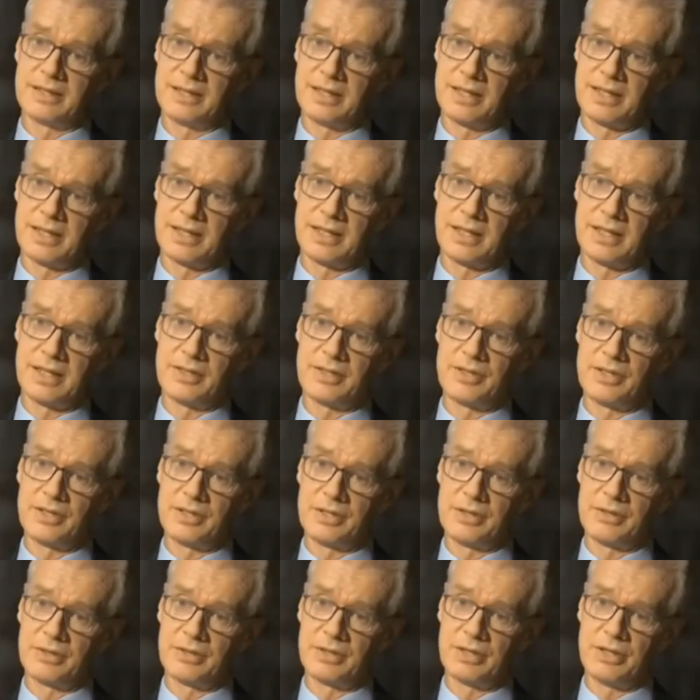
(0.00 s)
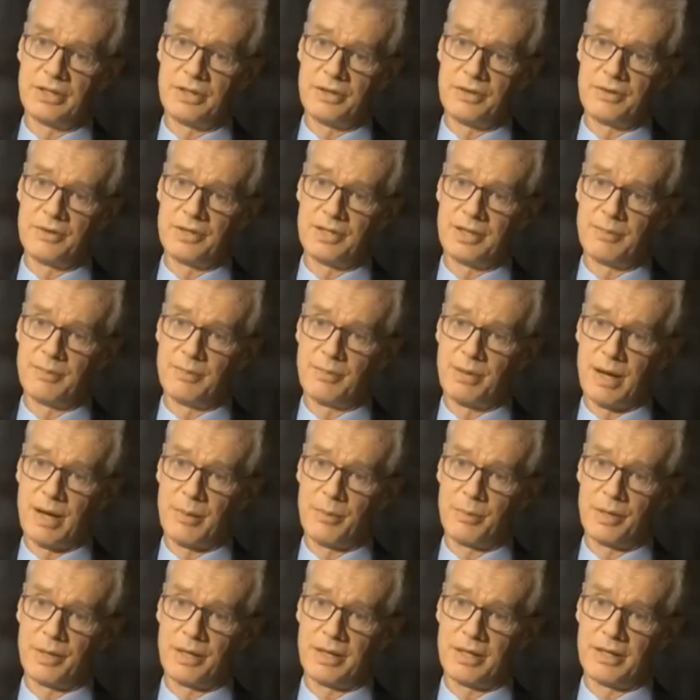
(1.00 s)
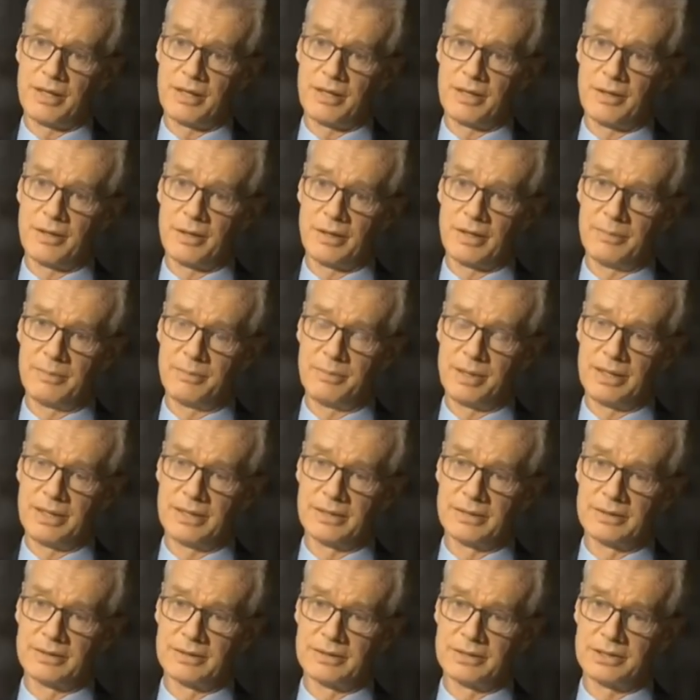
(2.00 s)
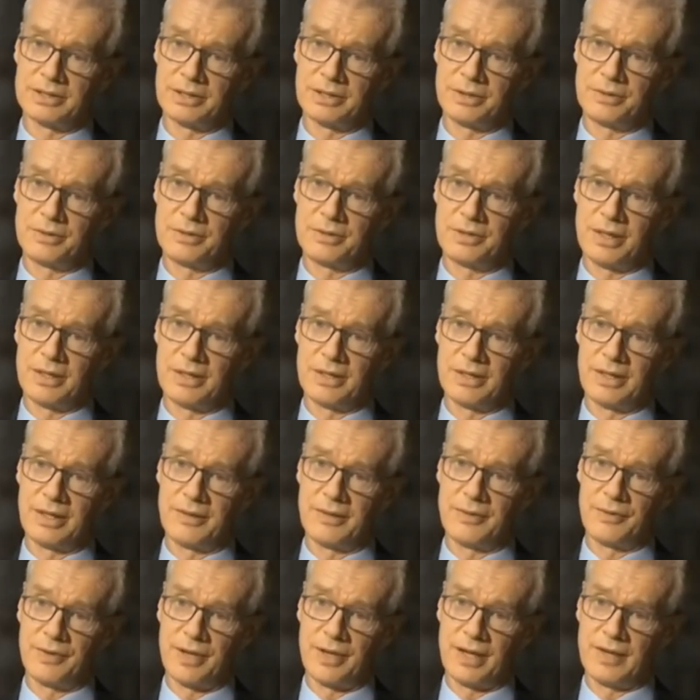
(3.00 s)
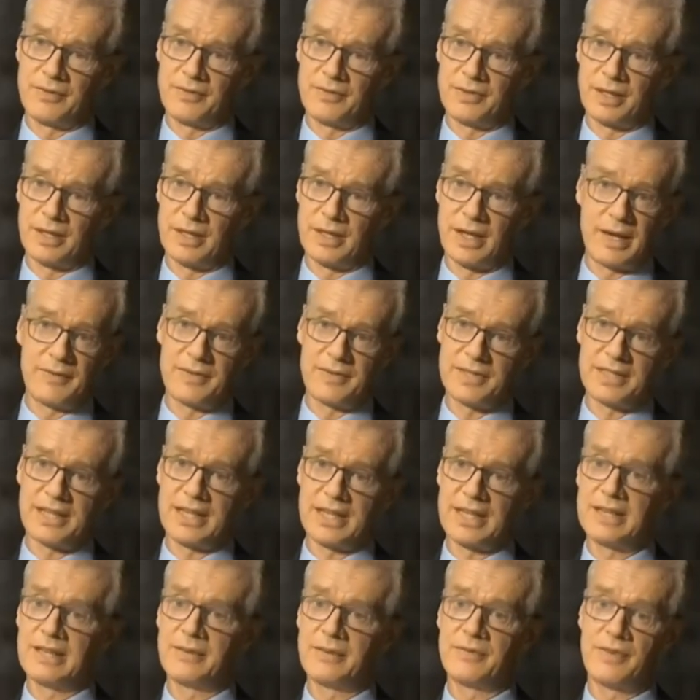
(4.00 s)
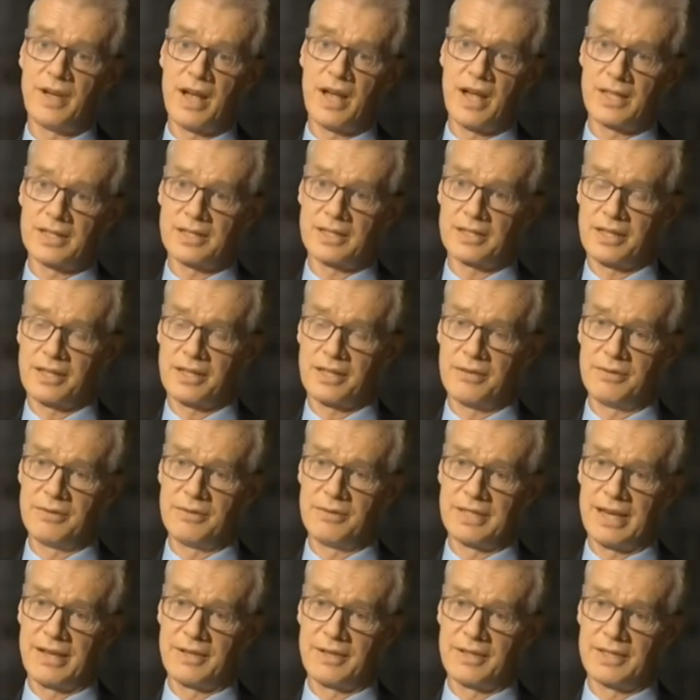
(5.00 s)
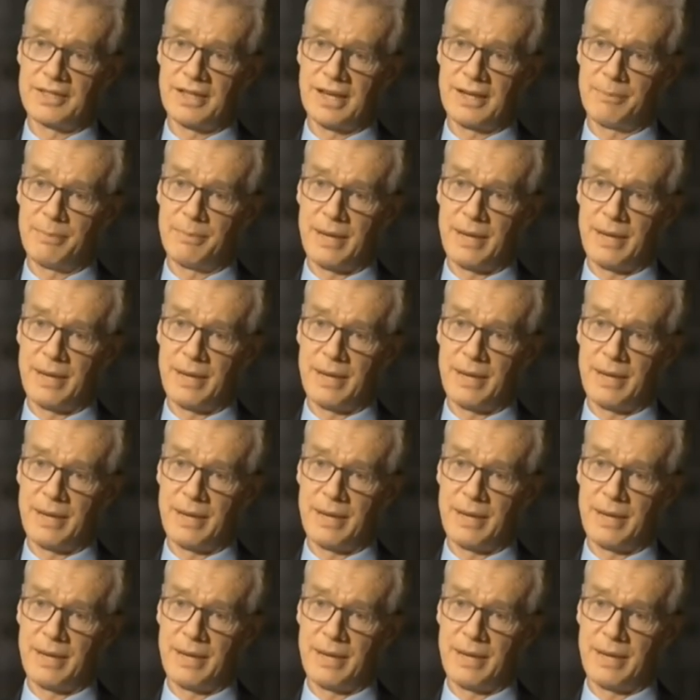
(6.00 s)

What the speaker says: just introduced new Zimbabwean dollar bills, $2 and $5. I've seen the vast queues outside